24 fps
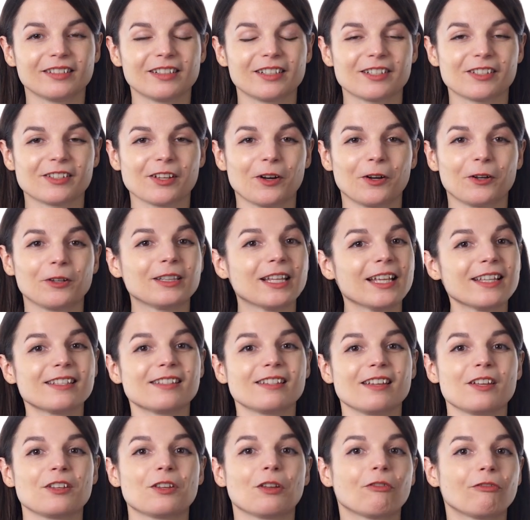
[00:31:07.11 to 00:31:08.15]
So let's
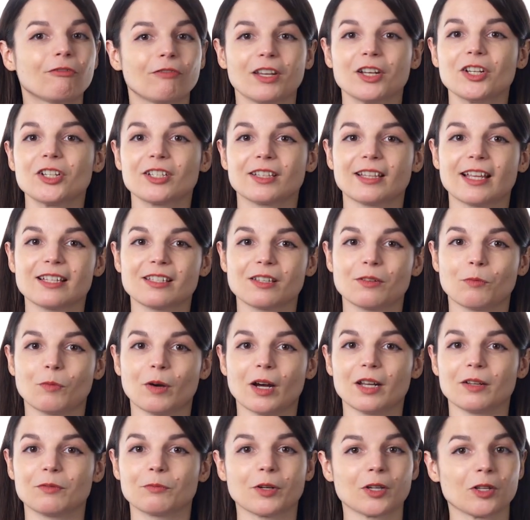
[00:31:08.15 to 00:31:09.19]
say you finished lesson
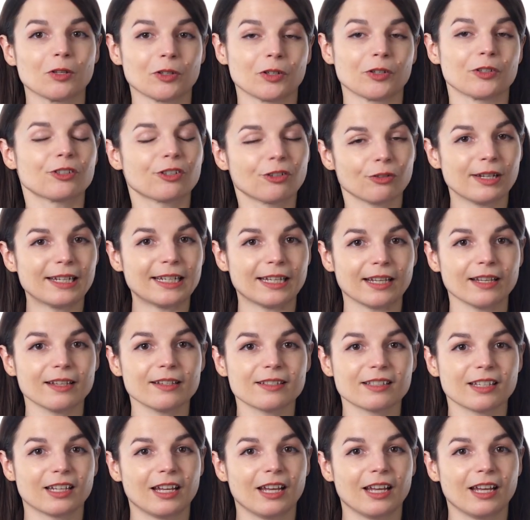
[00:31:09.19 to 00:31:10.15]
1, where you learned greetings,